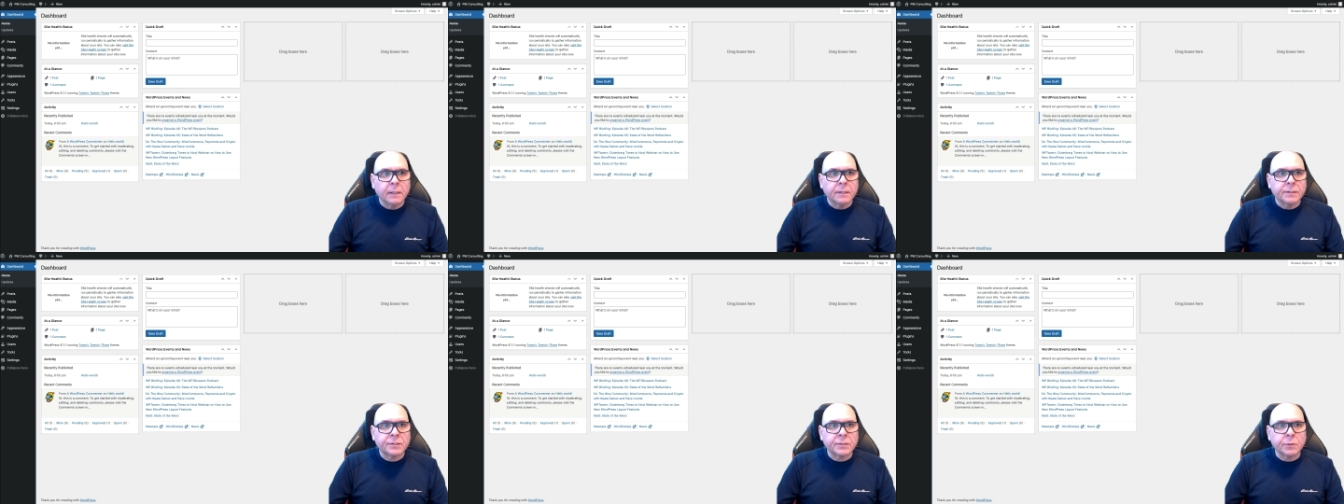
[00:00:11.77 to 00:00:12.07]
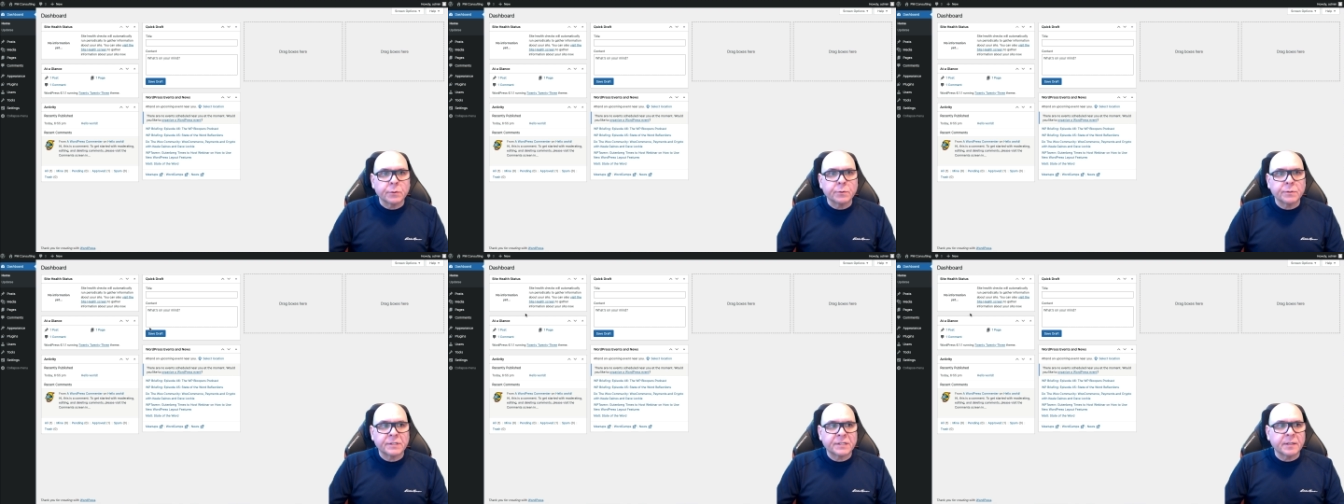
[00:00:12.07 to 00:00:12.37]

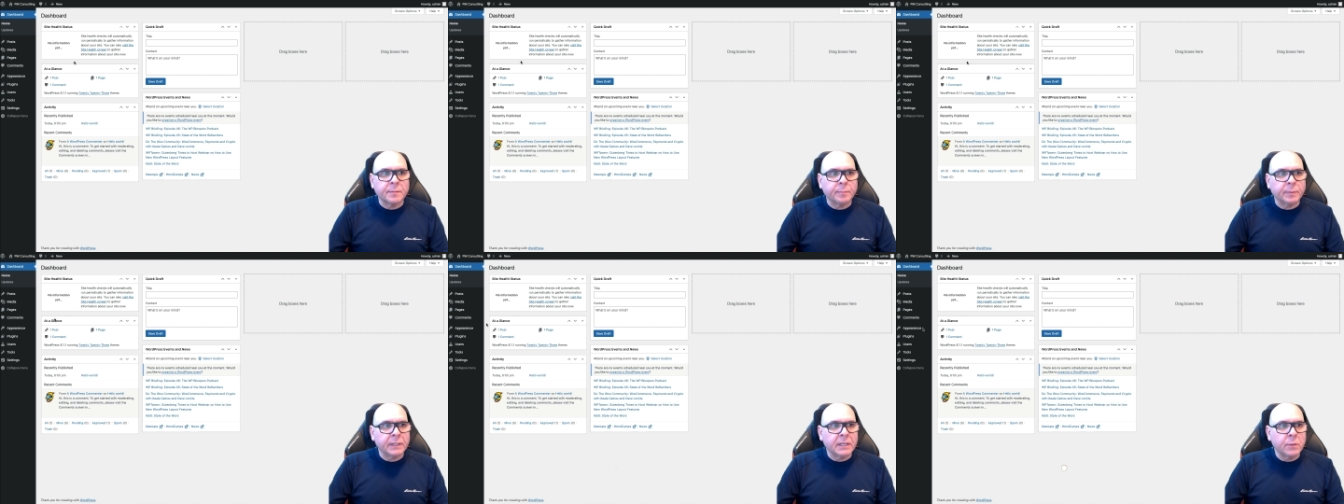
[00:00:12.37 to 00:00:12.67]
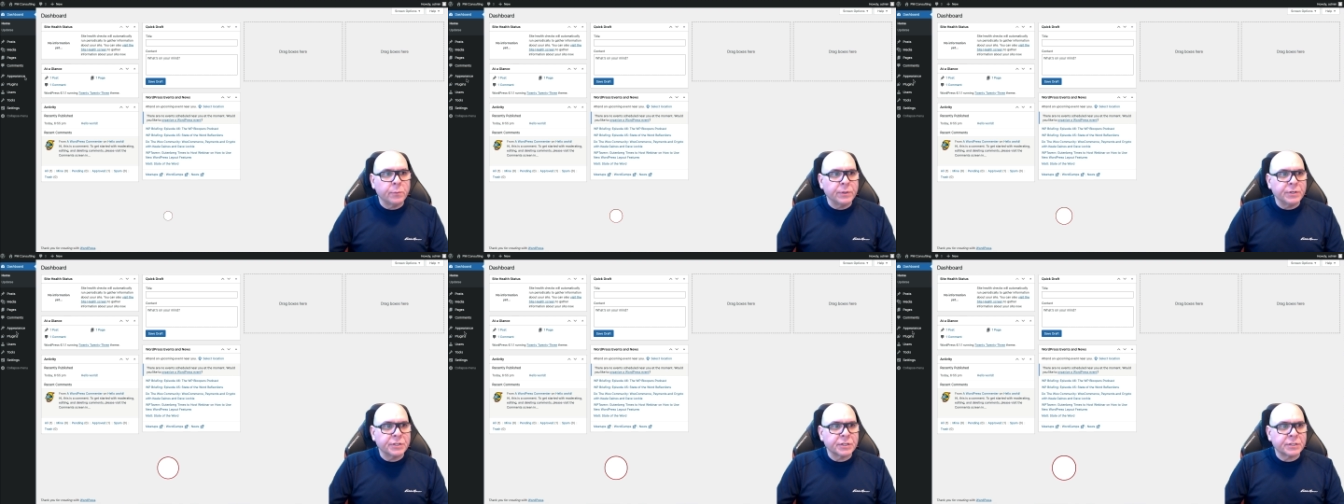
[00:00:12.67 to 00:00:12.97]
So
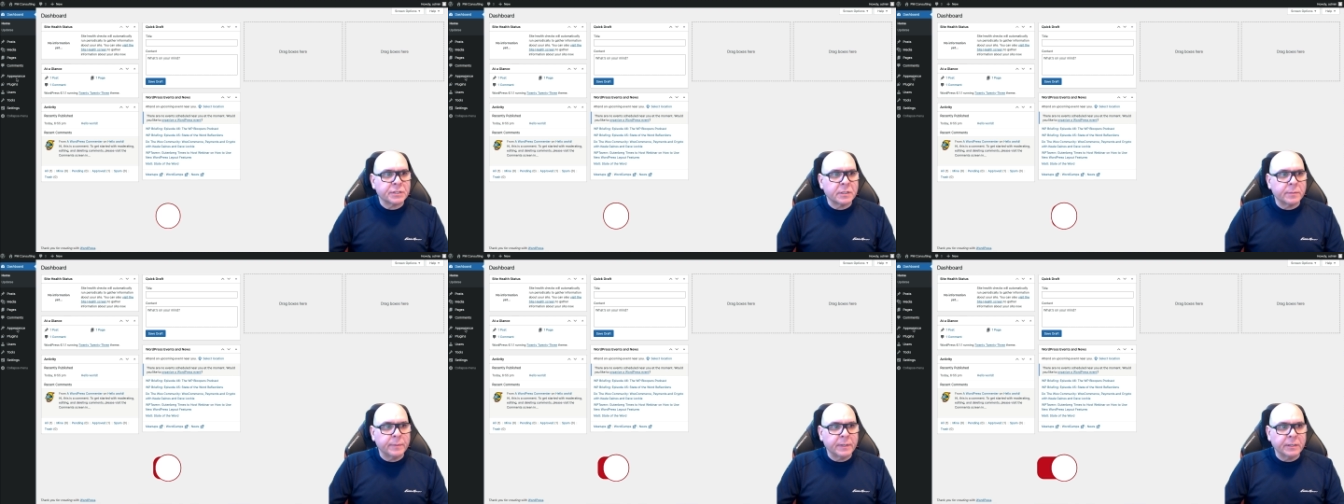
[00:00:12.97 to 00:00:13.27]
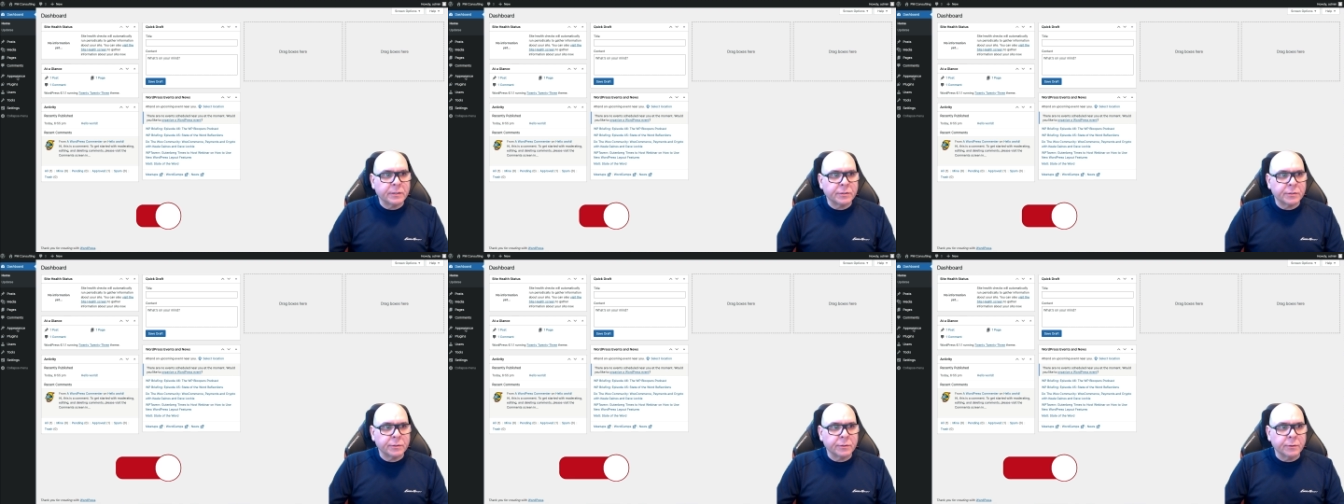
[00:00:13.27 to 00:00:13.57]
simply we just come
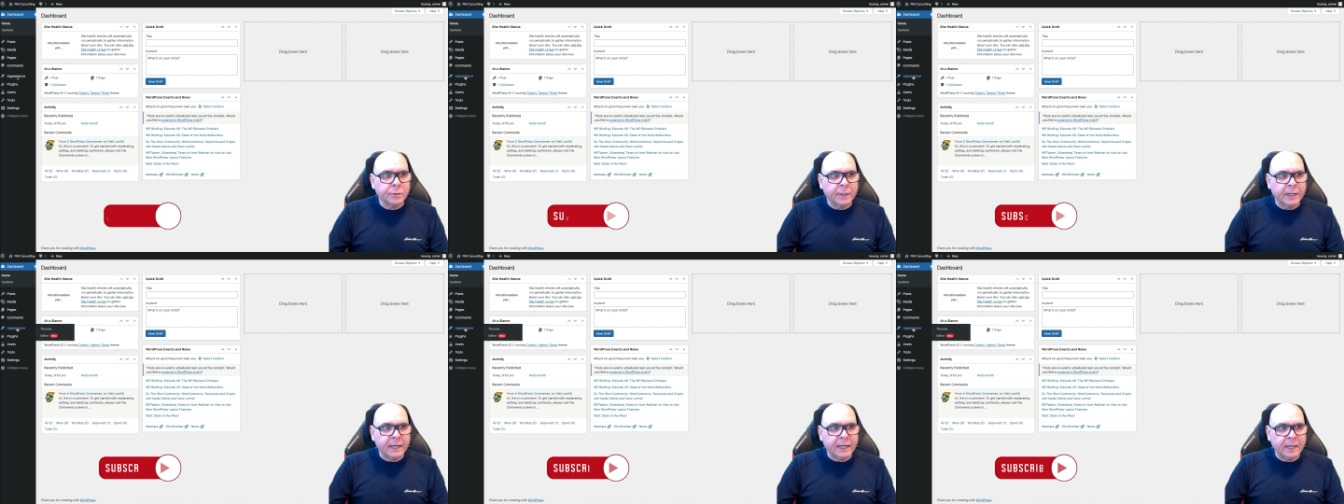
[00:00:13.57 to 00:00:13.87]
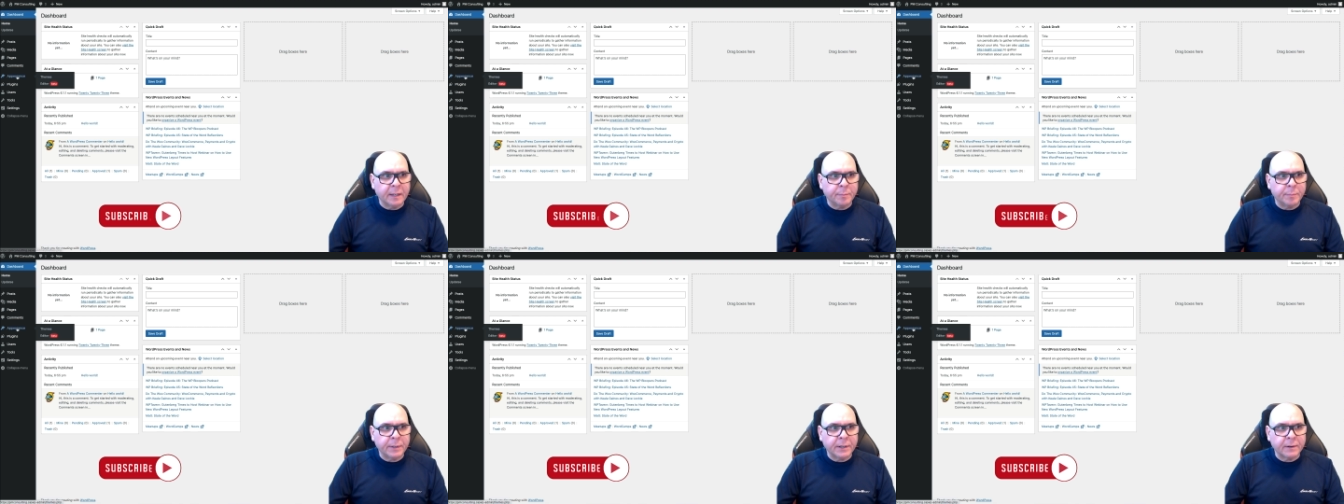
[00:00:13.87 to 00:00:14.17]
into
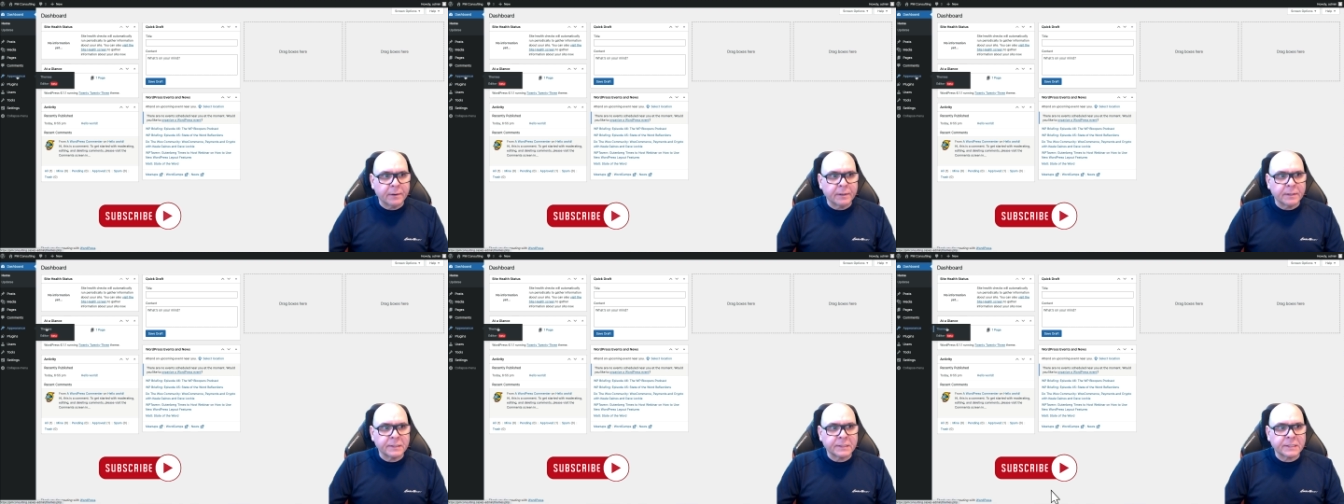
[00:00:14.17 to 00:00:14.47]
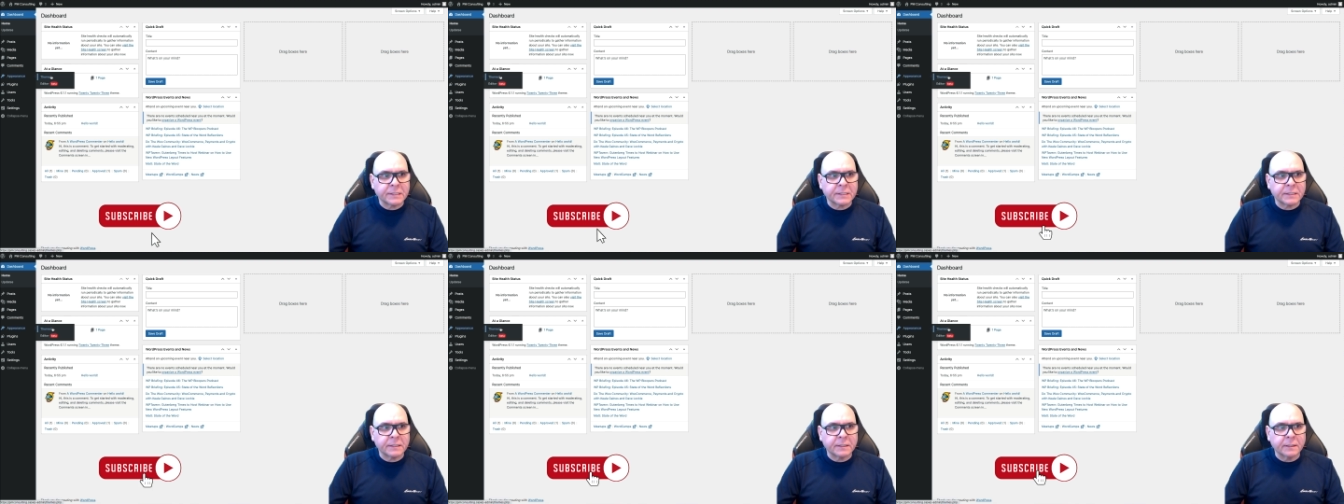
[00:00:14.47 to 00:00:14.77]
a
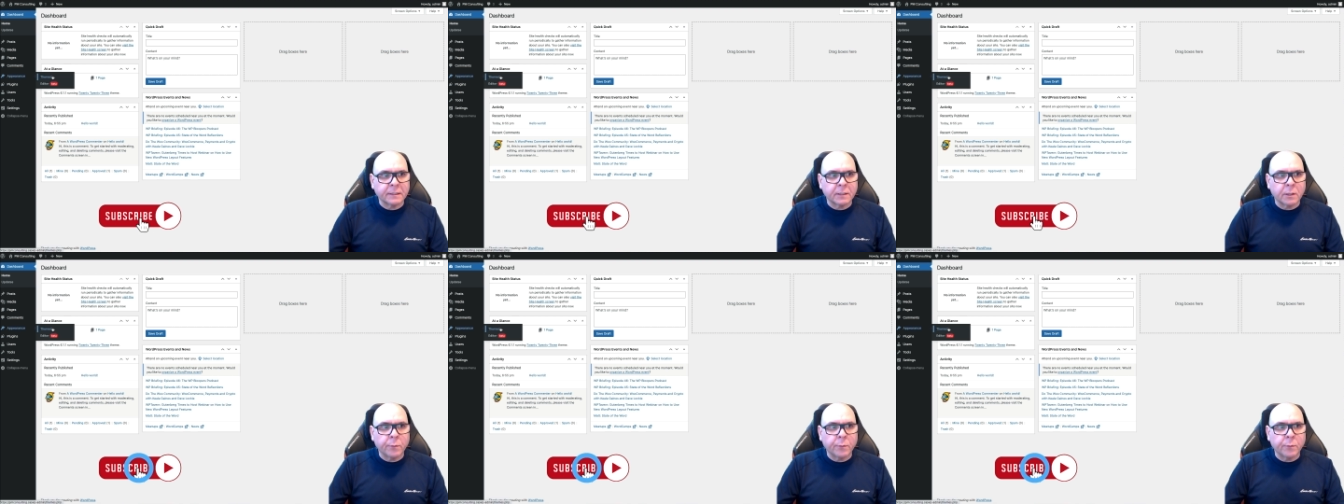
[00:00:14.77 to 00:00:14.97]
parents,